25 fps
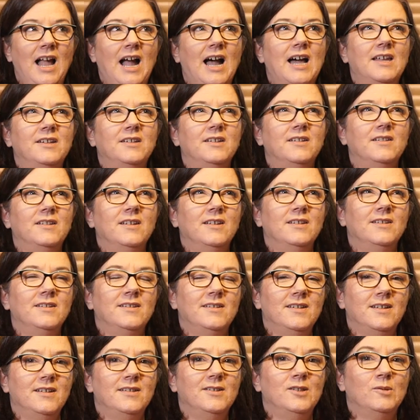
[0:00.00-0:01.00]
And
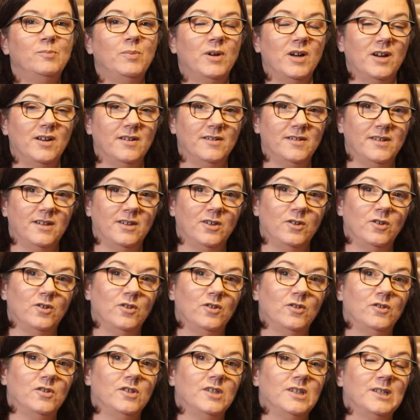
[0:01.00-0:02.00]
this is the person
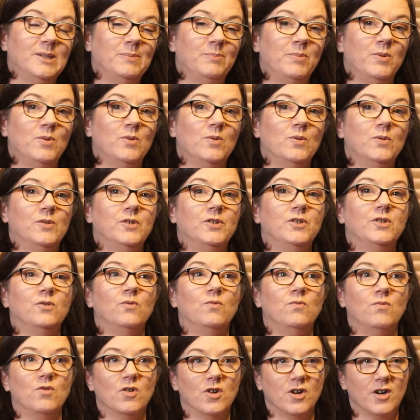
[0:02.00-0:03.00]
who's disposed to
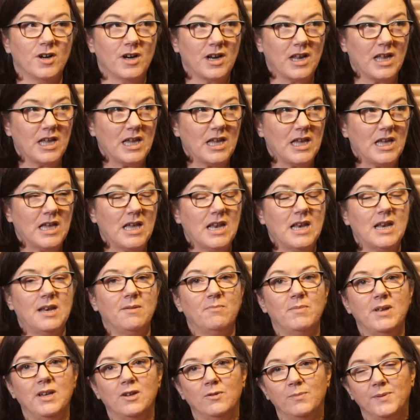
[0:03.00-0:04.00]
worrying
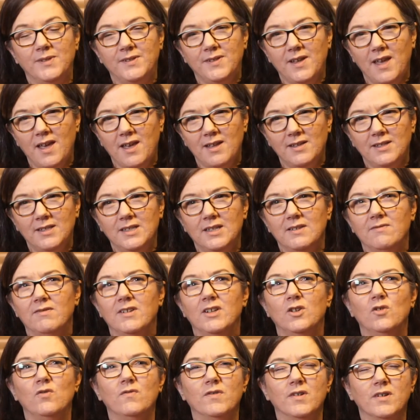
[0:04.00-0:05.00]
and being obsessive
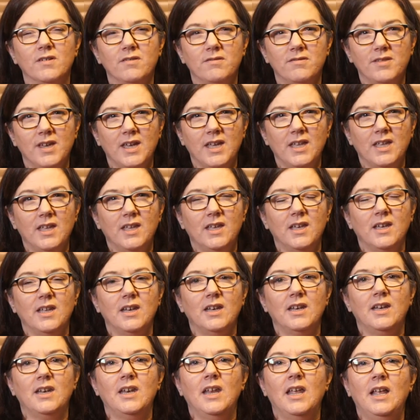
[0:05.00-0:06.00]
and
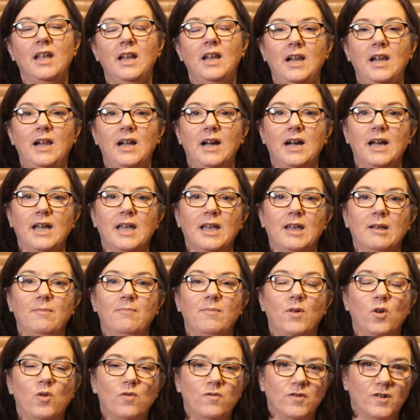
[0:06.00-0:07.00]
overthinking
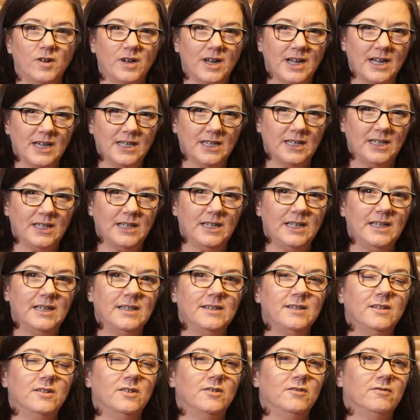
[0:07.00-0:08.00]
and
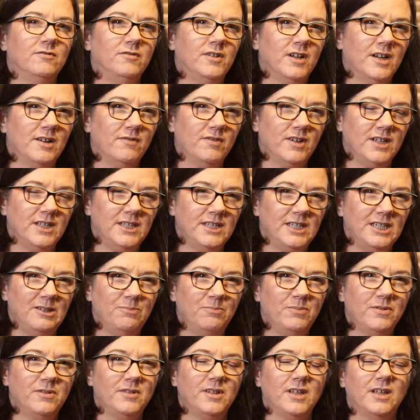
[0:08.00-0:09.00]
overanalyzing. They're very, very
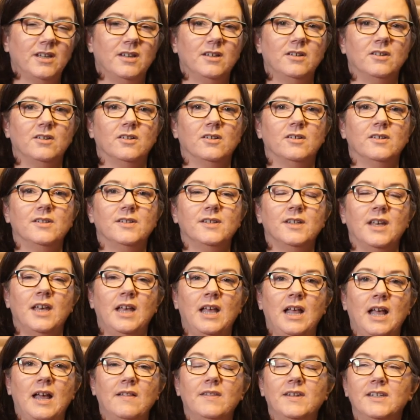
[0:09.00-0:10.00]
deep thinkers.
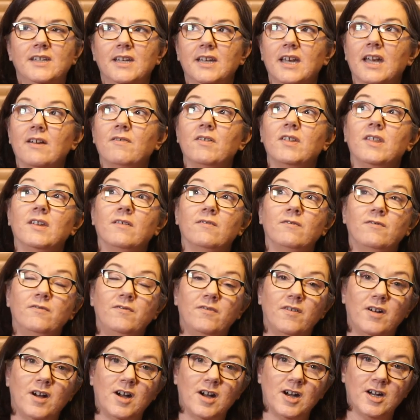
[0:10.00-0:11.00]
They take everything
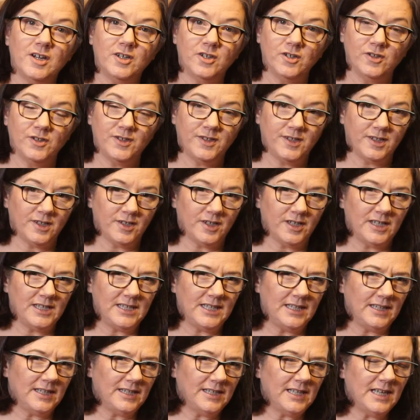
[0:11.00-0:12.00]
far too
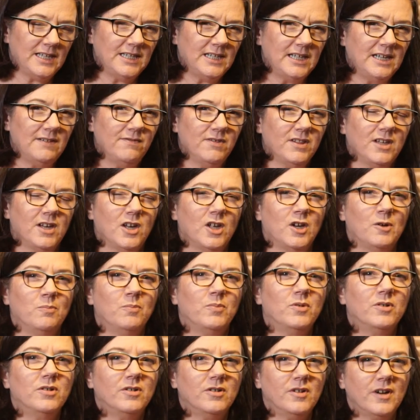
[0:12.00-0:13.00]
seriously, and they tend to live with a lot of
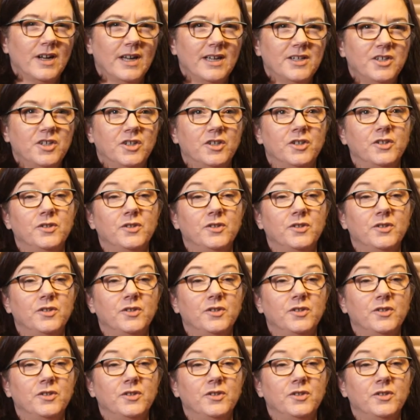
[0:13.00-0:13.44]
pressure.